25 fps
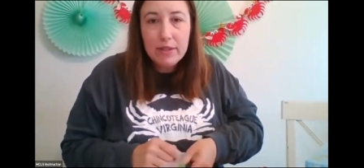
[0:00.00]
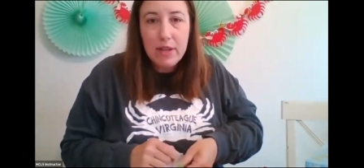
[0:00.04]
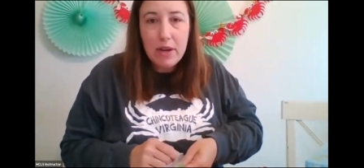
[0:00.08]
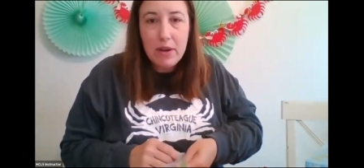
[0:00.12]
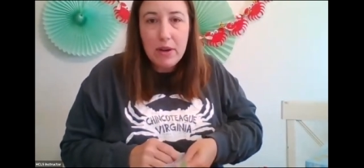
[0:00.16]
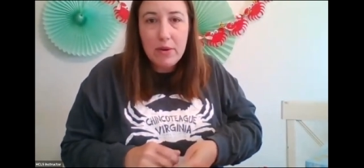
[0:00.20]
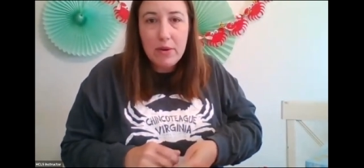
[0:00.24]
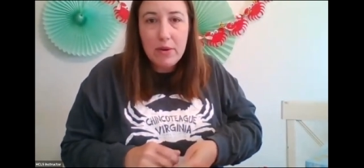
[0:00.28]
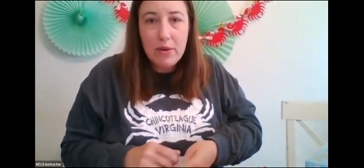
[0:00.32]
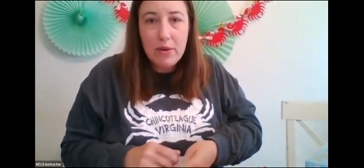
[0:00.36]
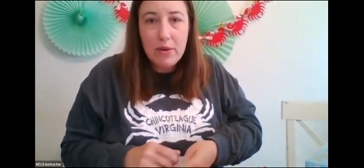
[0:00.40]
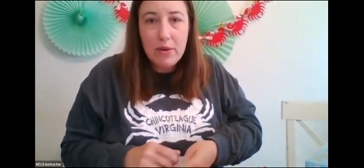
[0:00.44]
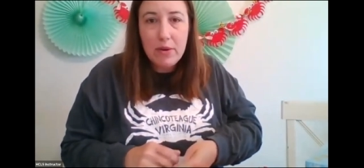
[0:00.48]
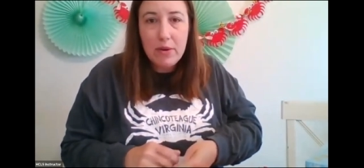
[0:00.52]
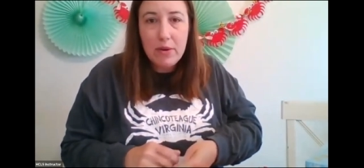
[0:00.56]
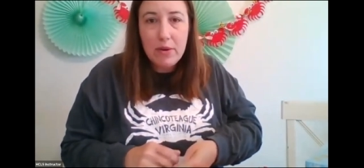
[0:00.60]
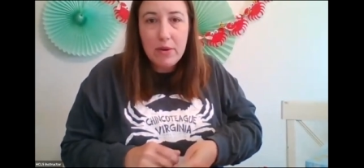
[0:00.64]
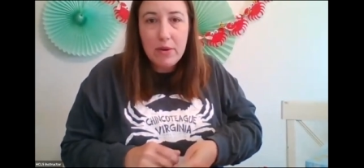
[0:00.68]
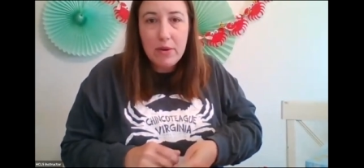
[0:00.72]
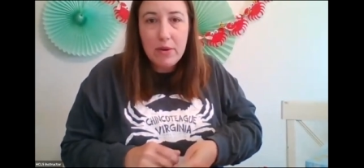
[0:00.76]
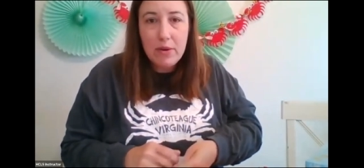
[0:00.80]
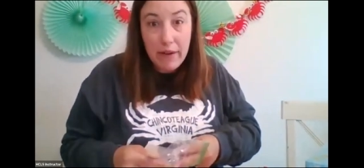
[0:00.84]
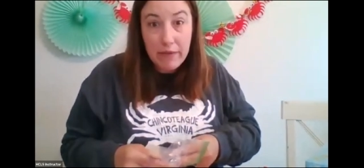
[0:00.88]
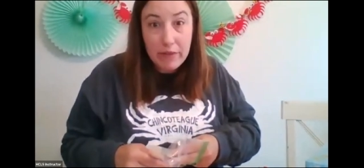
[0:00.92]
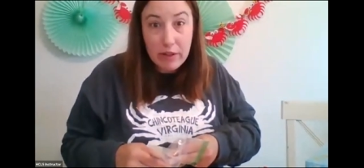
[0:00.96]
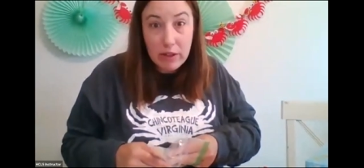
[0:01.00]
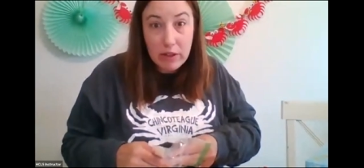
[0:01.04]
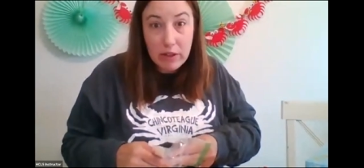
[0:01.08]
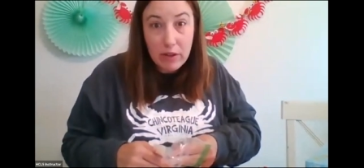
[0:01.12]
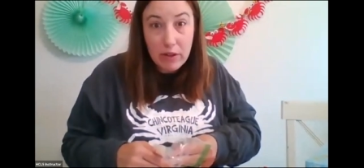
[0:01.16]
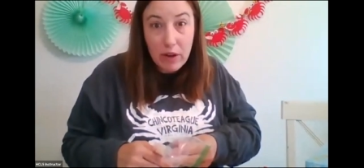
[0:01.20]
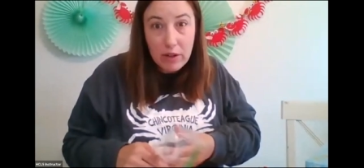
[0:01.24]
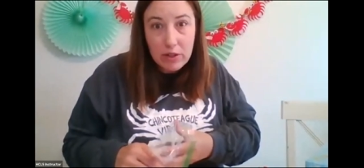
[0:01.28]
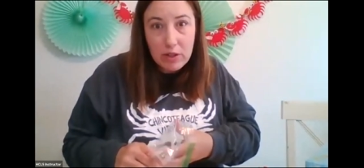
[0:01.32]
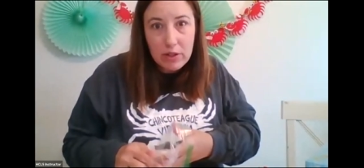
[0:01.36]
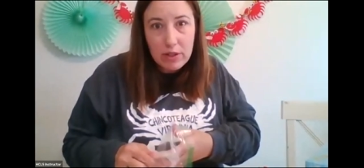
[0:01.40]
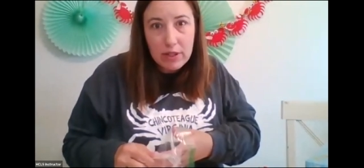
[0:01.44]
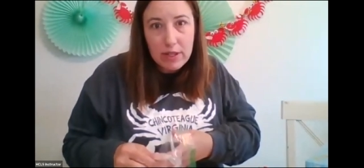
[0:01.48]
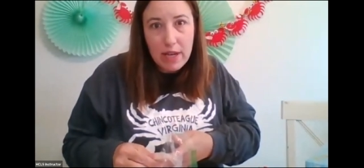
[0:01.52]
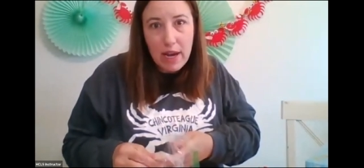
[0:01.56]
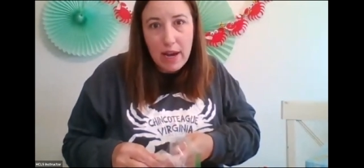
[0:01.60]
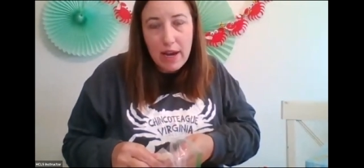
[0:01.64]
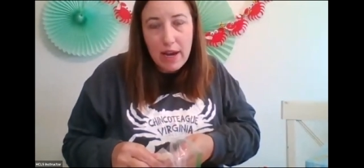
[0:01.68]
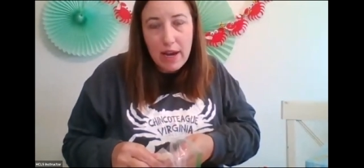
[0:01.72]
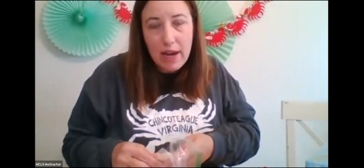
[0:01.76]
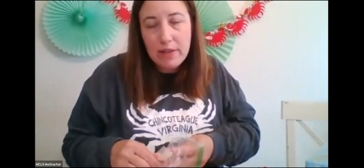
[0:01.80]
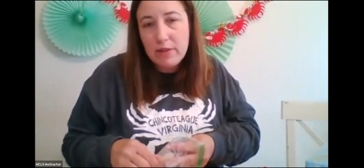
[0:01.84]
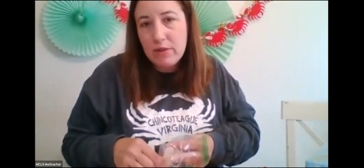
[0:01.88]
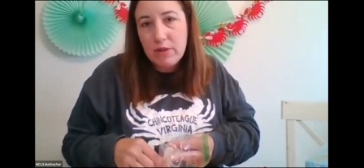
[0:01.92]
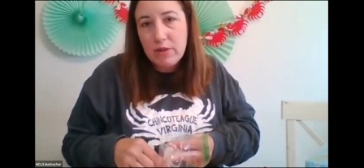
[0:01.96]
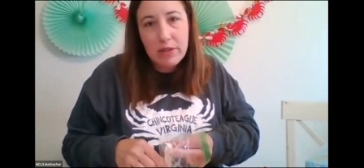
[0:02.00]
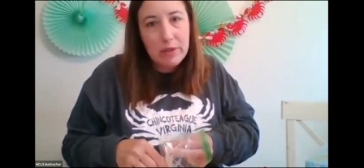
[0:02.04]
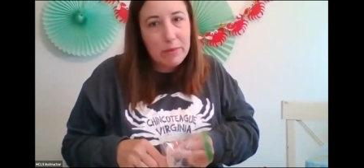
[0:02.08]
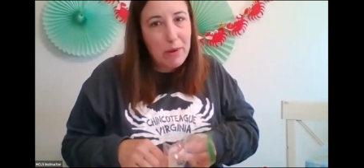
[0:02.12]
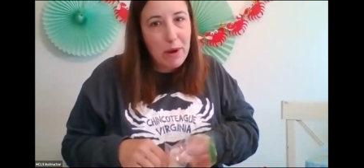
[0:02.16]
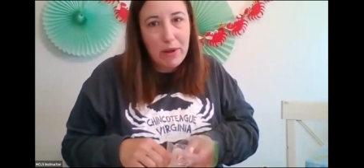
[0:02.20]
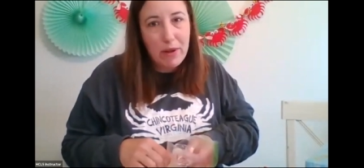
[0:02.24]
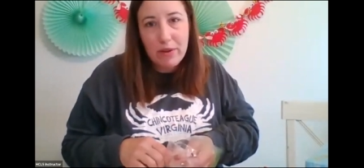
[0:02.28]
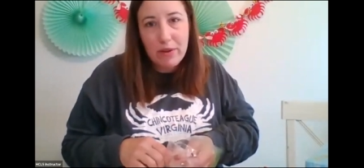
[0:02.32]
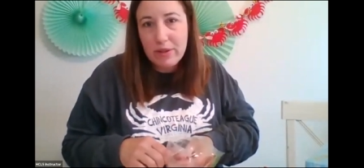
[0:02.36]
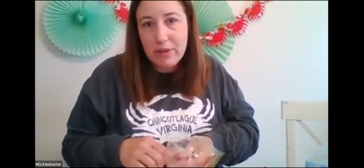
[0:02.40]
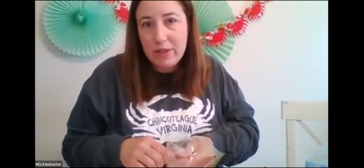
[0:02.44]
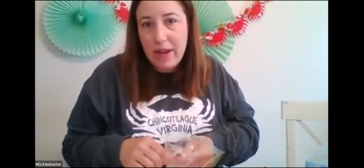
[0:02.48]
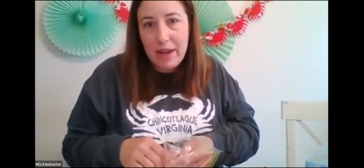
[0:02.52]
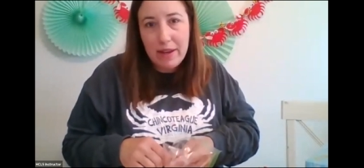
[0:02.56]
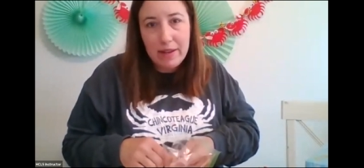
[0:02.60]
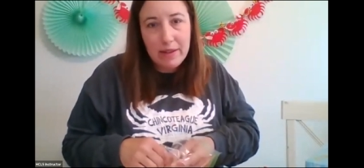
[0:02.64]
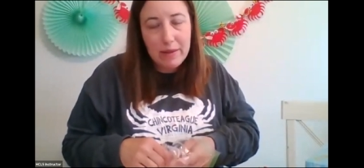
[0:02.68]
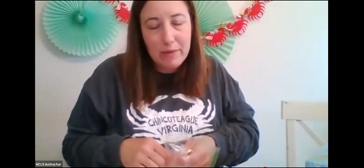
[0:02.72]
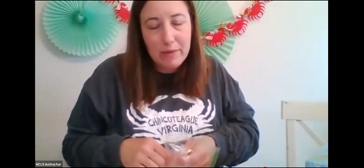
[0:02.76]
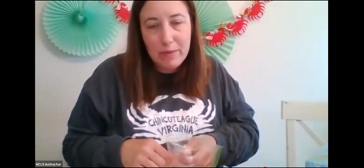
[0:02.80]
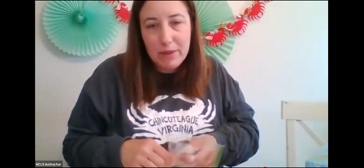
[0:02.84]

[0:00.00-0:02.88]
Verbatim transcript: So either if you have the larger size or the smaller size,